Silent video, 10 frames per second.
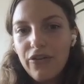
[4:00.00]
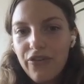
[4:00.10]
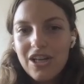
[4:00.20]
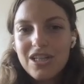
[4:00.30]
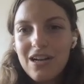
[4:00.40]

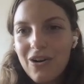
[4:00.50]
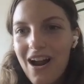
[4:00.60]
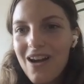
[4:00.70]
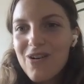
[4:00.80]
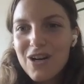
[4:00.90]
Fish and
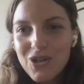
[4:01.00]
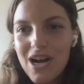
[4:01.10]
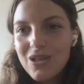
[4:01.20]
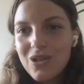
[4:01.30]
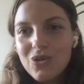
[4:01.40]
Koralo are
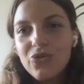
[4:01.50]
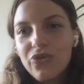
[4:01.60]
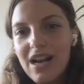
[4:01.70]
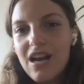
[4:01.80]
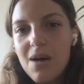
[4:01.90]
trying to do,
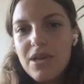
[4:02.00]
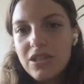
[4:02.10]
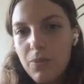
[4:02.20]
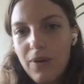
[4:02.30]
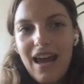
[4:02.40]
really come
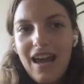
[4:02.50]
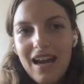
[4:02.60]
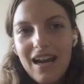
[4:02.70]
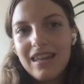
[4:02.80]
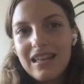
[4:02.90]
into play.
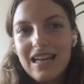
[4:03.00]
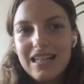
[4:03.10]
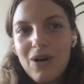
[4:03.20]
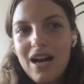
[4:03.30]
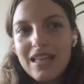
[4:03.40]
And I think
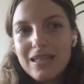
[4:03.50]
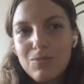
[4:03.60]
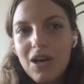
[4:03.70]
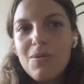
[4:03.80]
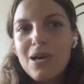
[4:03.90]
that's why it's
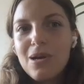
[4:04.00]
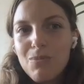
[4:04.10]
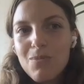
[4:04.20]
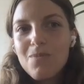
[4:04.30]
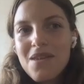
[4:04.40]
becoming,
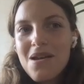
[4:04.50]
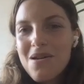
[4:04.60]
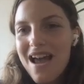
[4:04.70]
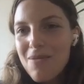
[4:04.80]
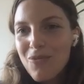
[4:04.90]

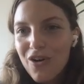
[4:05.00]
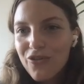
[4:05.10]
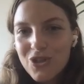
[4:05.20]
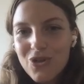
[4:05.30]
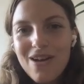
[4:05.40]
more of
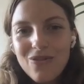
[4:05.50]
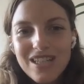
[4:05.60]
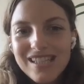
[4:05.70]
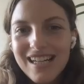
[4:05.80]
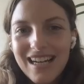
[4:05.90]
a trend
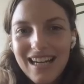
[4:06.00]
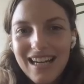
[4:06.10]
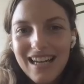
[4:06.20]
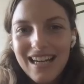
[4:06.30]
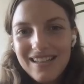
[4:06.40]
recently.